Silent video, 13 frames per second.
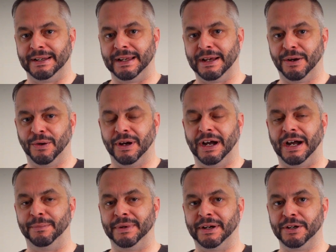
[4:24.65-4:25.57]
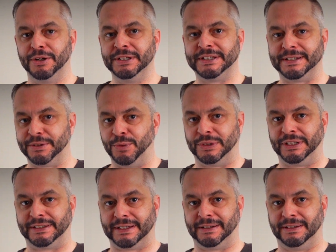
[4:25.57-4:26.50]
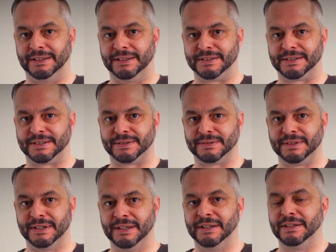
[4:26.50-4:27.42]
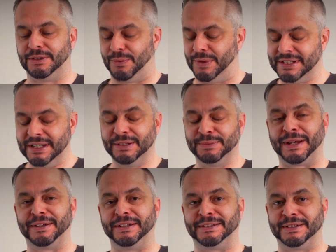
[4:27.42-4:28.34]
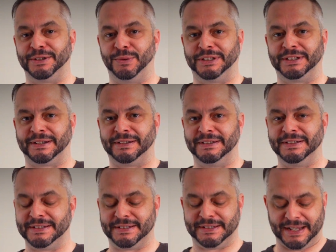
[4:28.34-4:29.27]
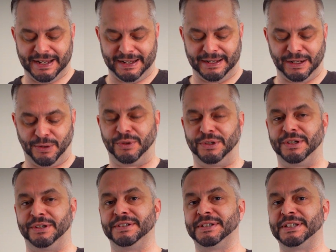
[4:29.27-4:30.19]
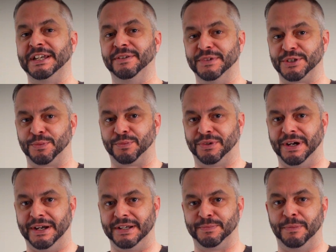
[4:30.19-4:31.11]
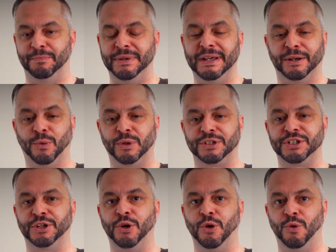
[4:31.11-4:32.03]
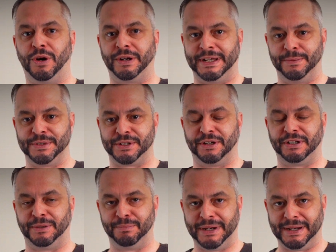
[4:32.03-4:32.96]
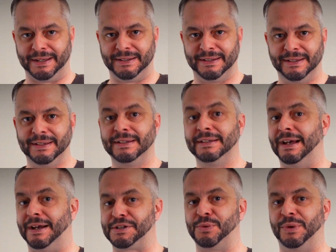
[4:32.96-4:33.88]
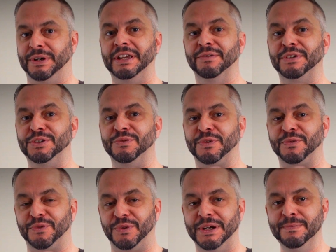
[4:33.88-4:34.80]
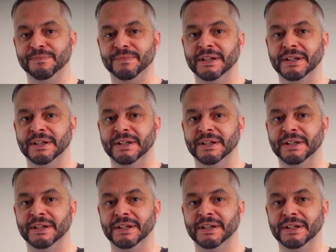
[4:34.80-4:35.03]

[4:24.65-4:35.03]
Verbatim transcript: Now, I'm not going to tell you what the title is. The reason I'm not going to tell you what the title is is A, I want to save the surprise, but B, I don't want you to go on Amazon and buy it. I actually want to give it to you for free.